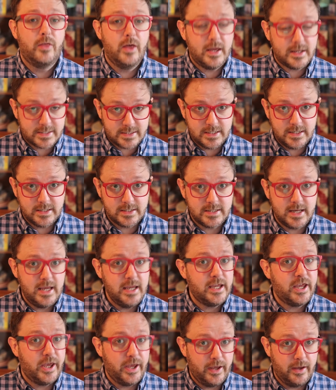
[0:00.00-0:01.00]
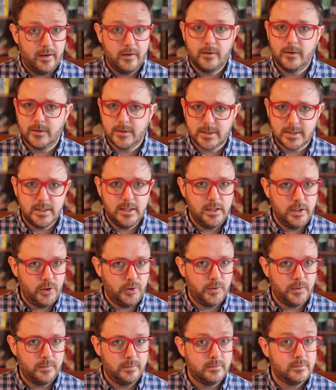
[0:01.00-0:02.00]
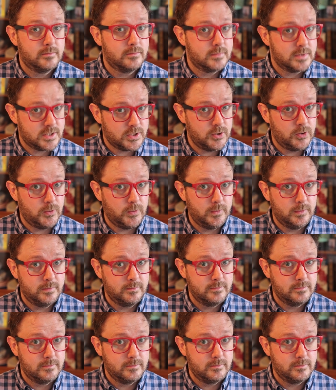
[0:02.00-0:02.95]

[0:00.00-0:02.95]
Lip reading: That's it. Take care. I'll see you soon.